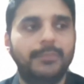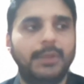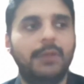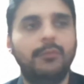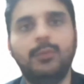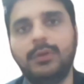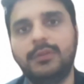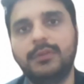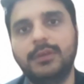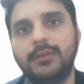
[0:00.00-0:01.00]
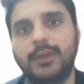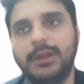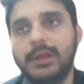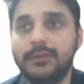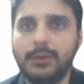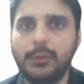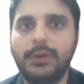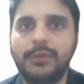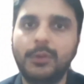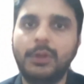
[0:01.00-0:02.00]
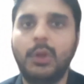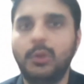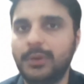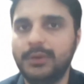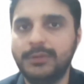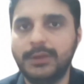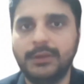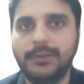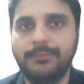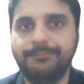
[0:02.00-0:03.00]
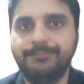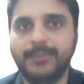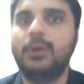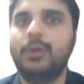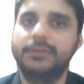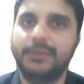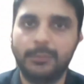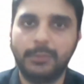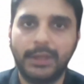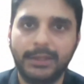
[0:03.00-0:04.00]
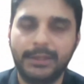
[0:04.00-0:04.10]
everyone says that as long as you anonymize data, the law doesn't apply.